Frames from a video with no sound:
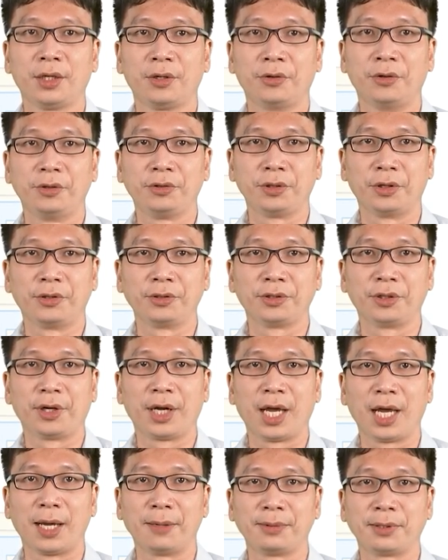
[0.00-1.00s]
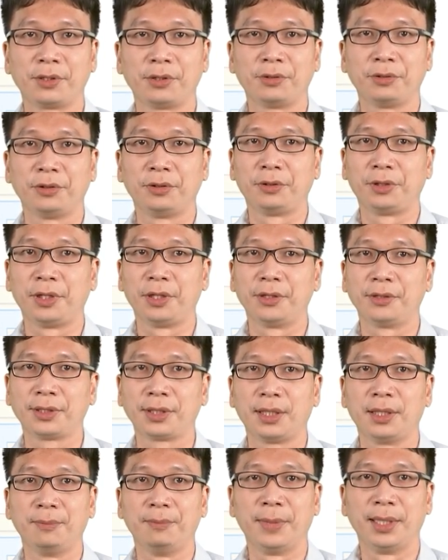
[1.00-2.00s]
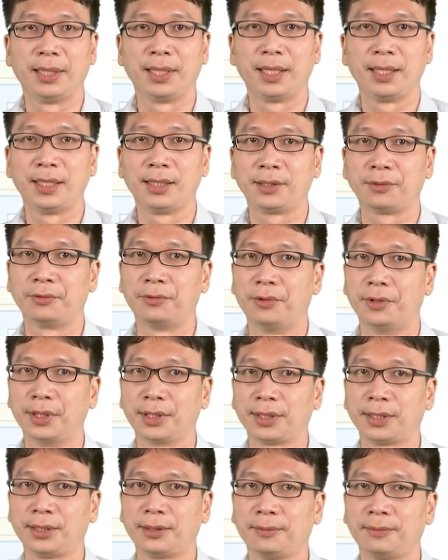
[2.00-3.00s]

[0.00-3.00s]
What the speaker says: which also helps to reduce the maintenance works.